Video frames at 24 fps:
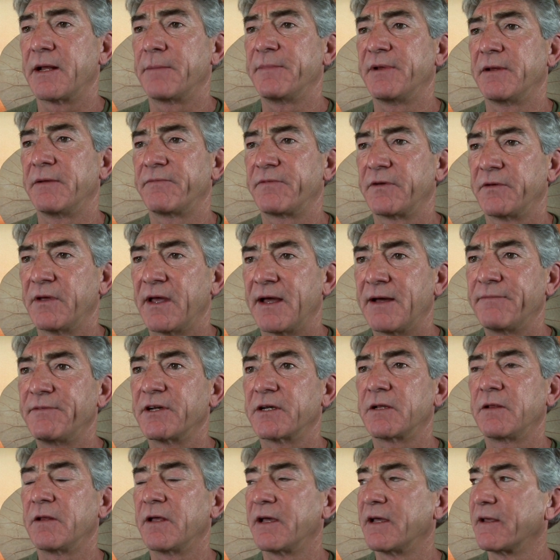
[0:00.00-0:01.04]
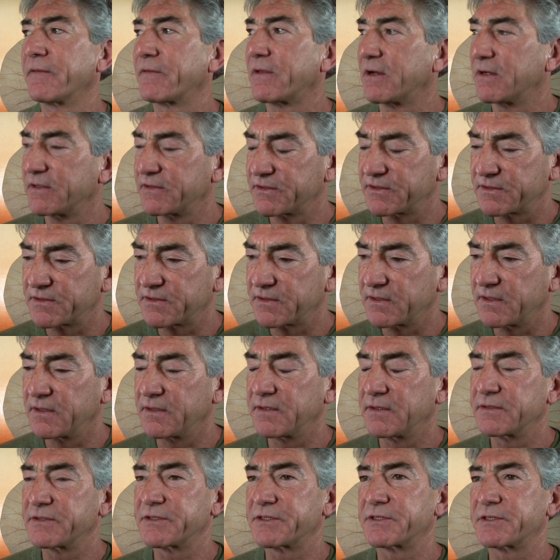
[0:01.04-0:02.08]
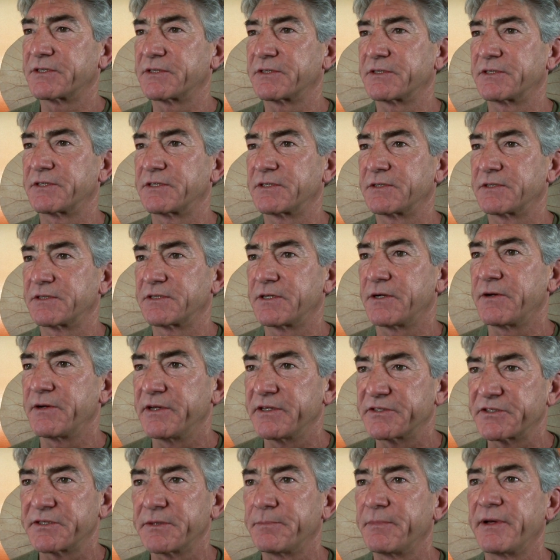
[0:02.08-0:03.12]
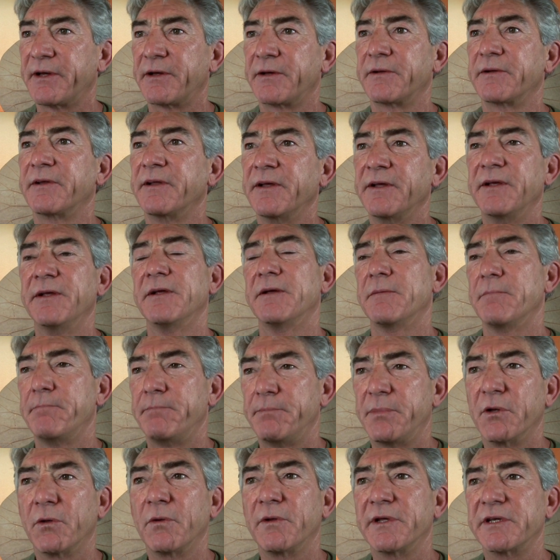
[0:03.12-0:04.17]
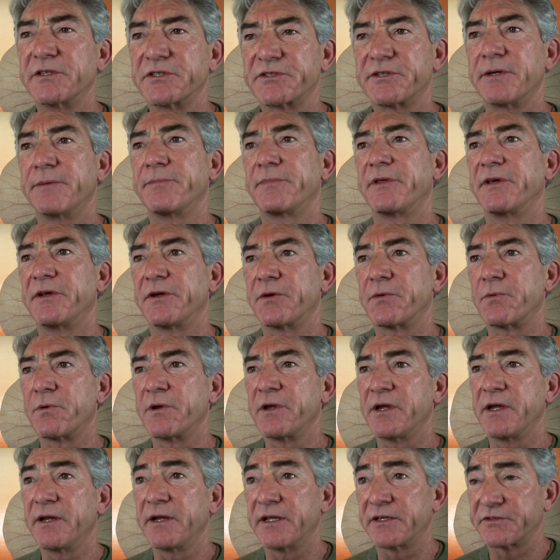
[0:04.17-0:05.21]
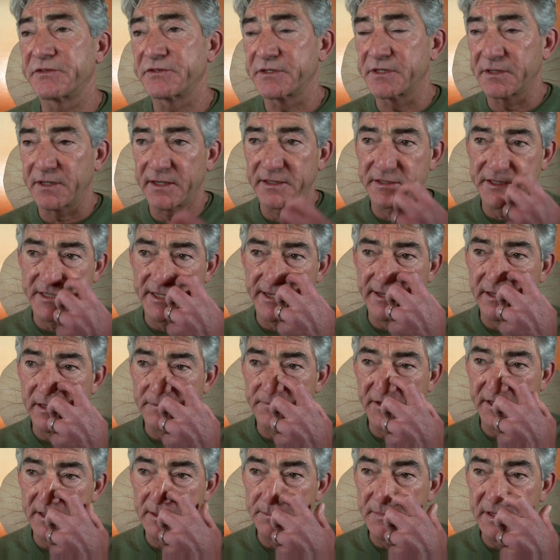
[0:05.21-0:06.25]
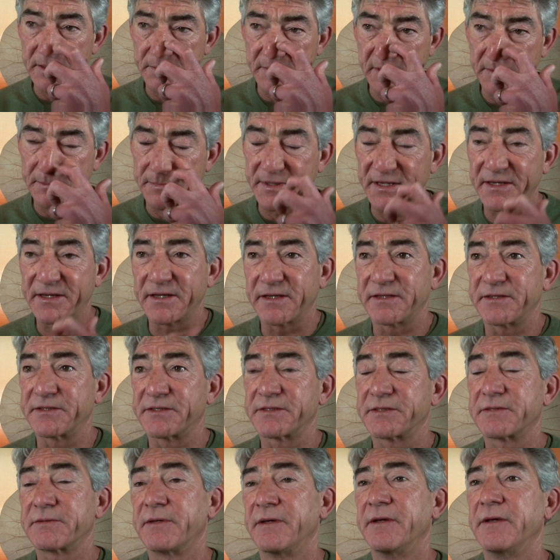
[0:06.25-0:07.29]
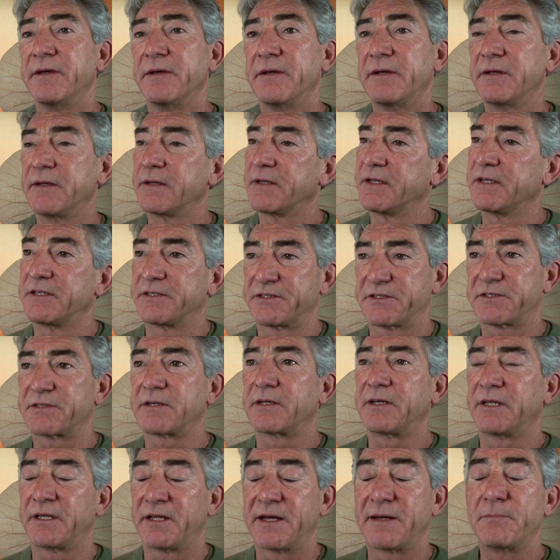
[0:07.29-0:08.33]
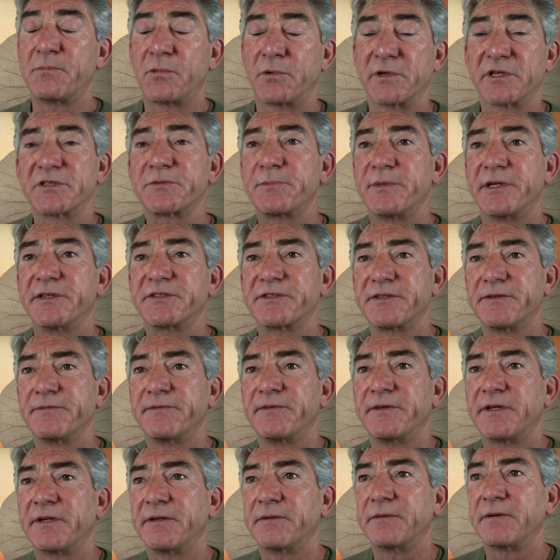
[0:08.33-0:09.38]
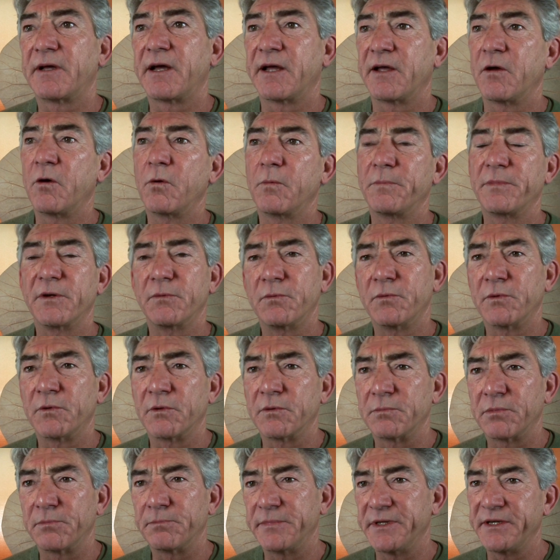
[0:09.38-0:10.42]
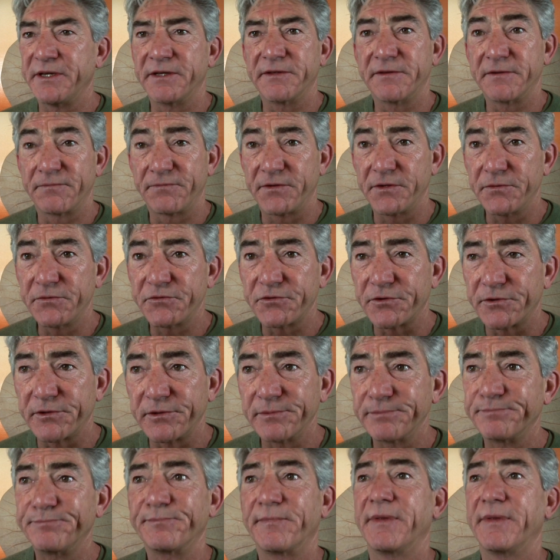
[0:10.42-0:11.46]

I mean, if you have a client that is uh, serious about building something green, it's a, it's a hell of a commitment because it's a lot more expensive than I hope it will be in the future.